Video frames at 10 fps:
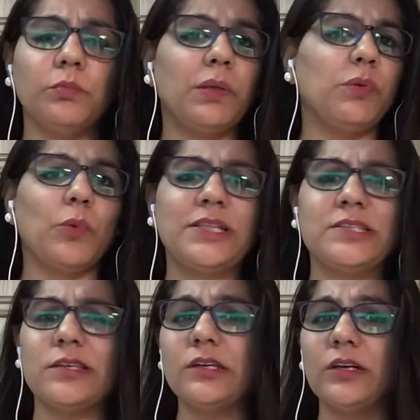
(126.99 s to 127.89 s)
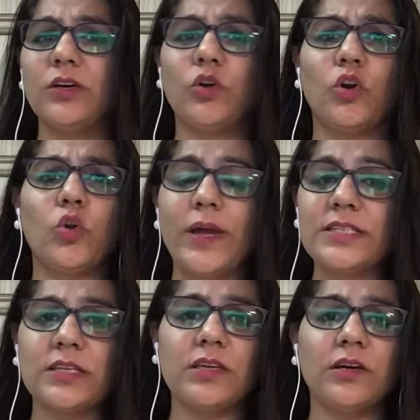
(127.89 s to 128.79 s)
maybe once a year or
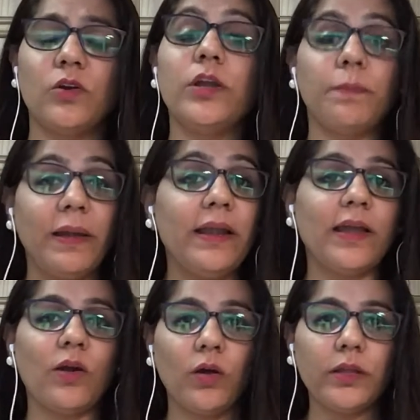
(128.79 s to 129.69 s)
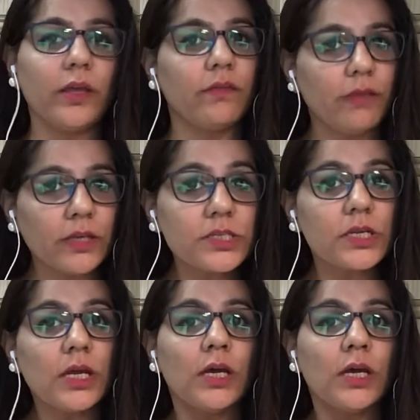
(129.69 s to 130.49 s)
twice a year, or depending on the event